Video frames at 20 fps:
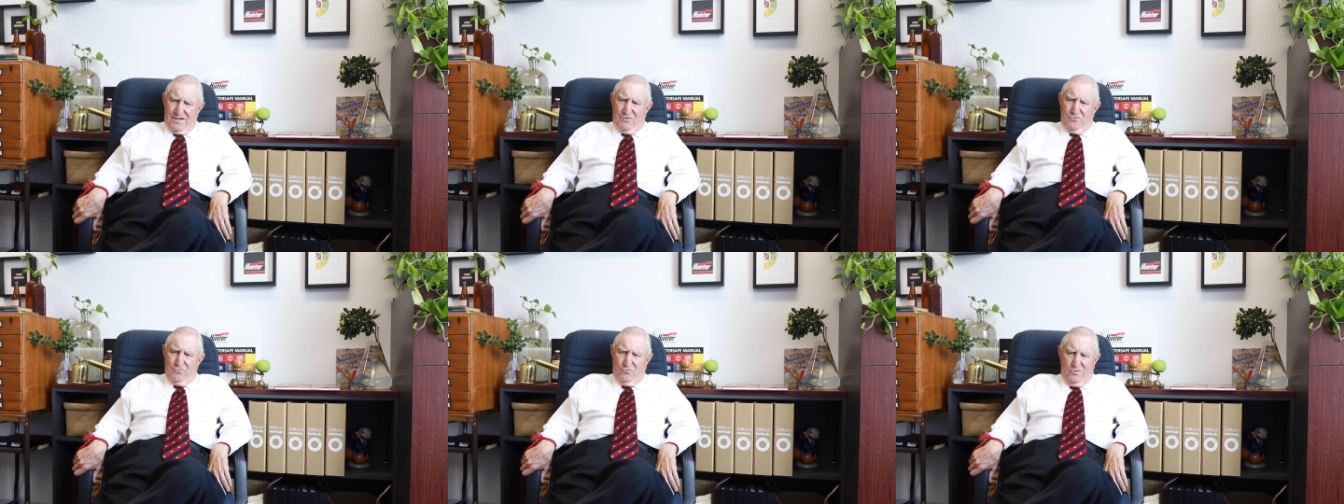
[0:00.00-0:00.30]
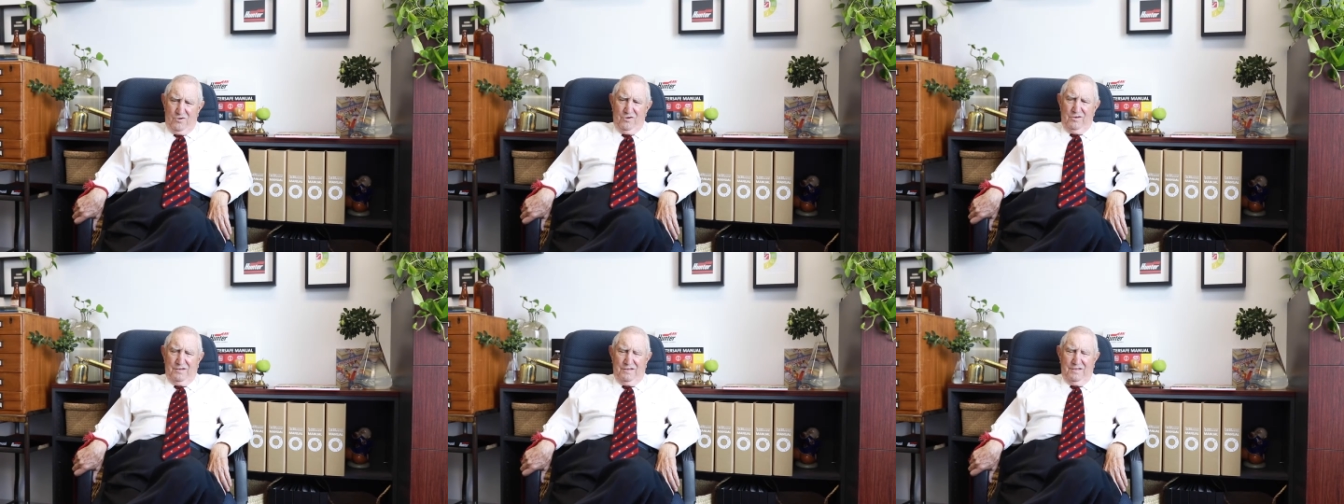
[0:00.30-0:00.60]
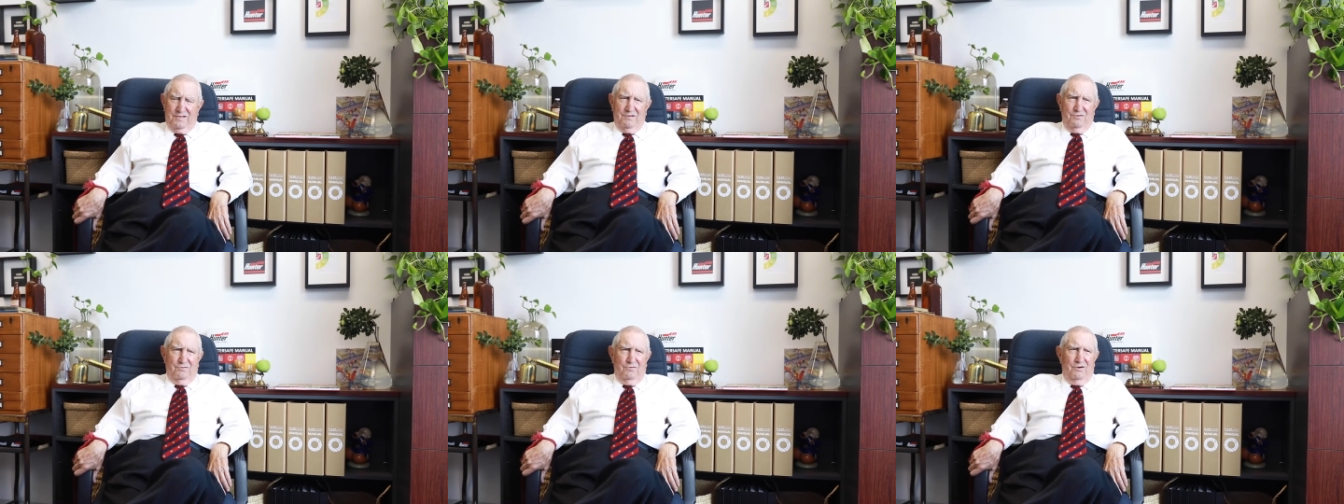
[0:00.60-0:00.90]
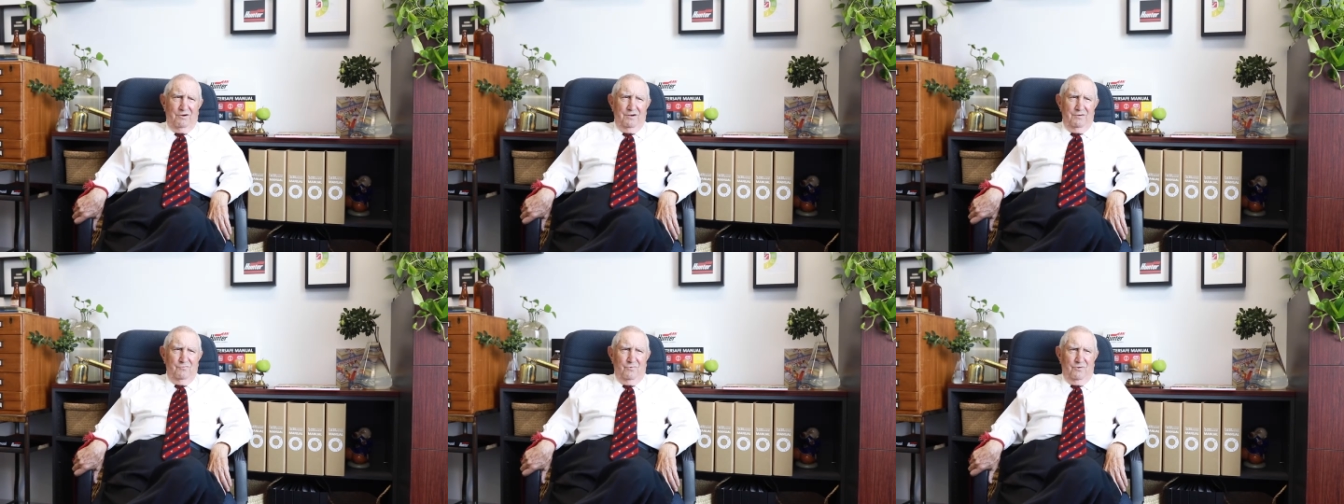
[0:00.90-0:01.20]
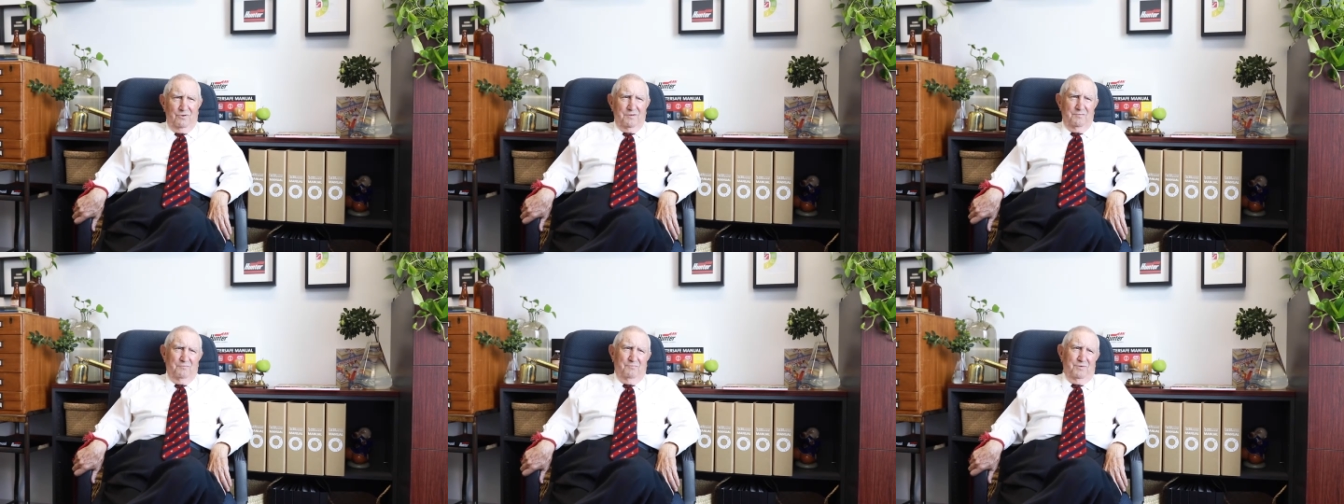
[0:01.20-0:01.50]
really, do I
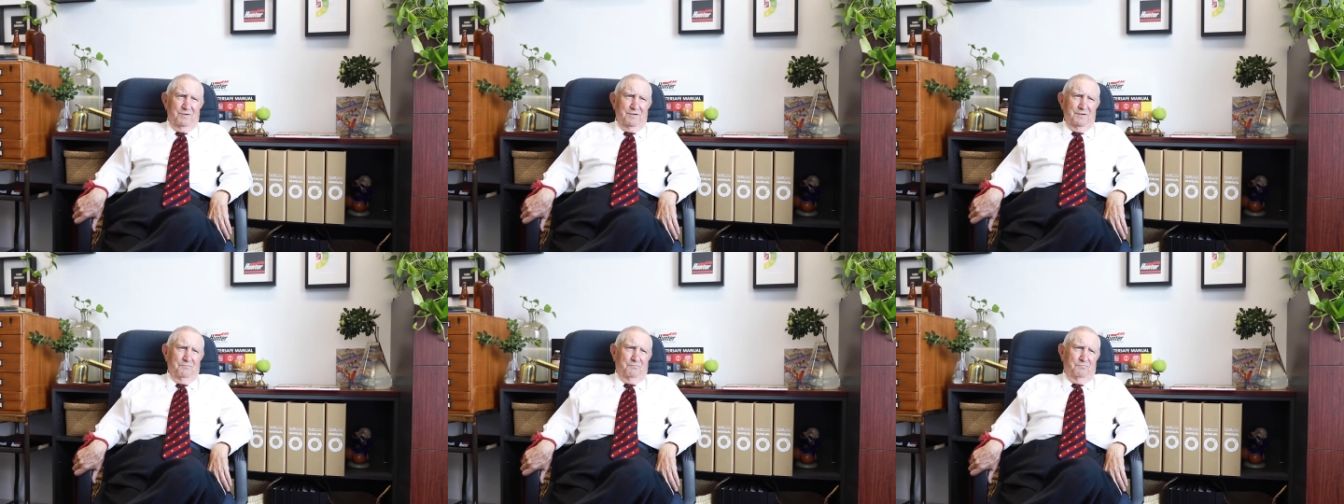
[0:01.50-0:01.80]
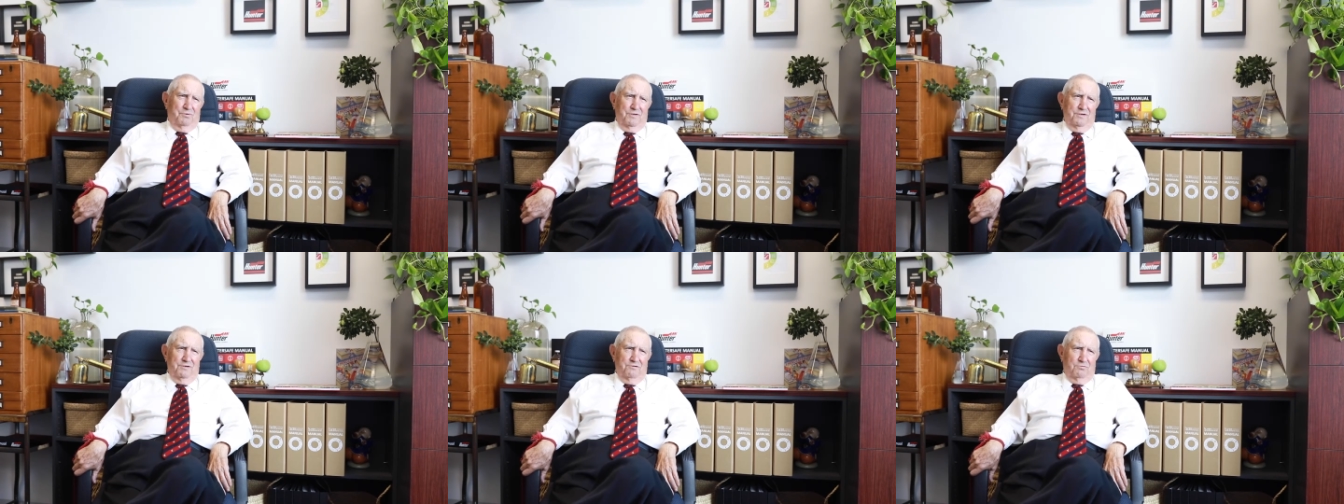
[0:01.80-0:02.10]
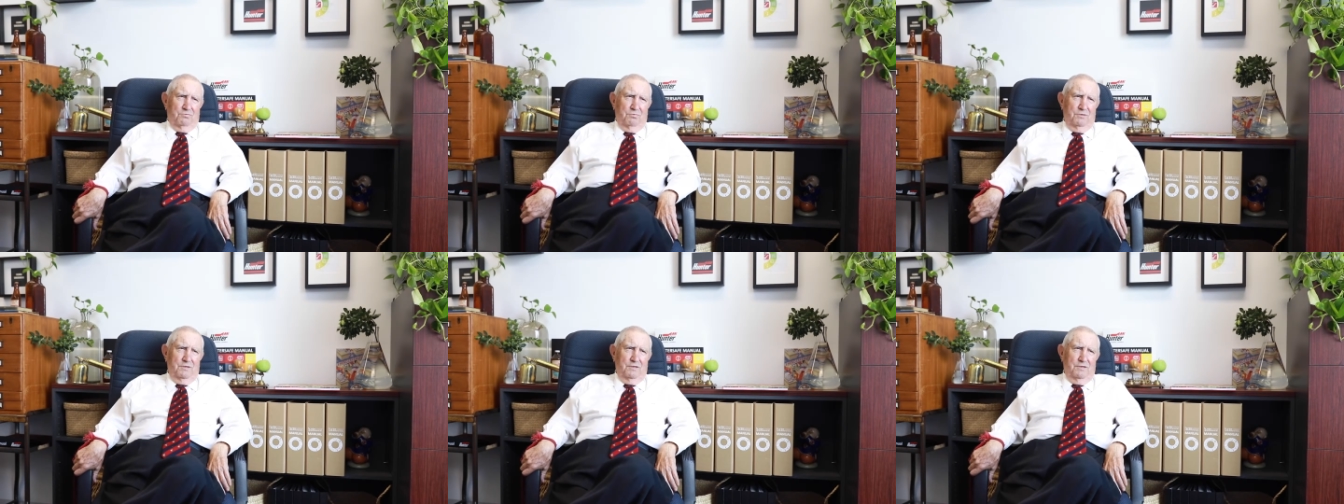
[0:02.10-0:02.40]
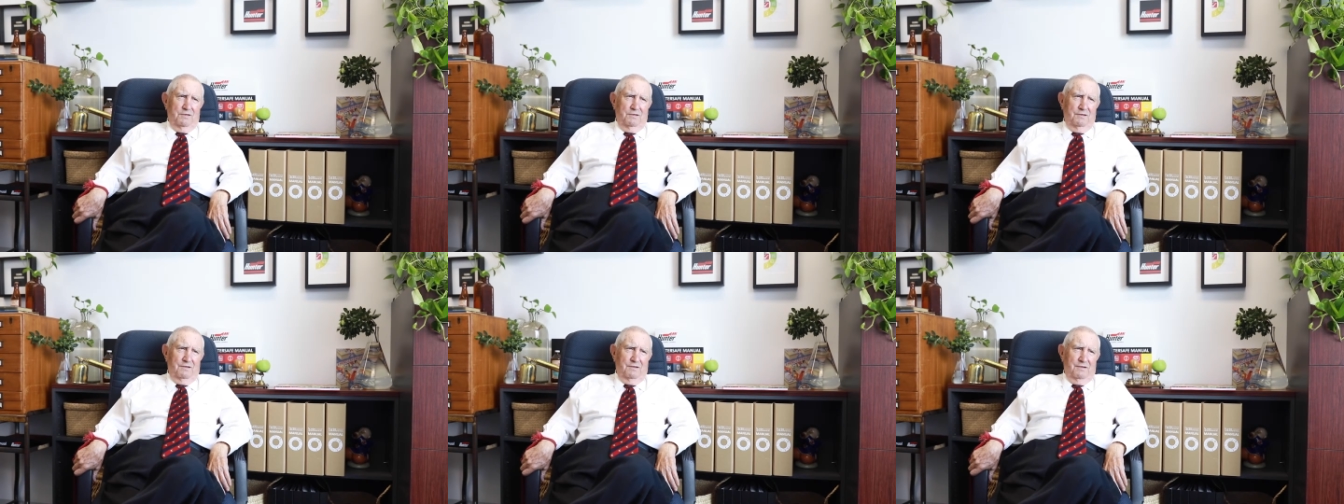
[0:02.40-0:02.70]
want to be a policeman?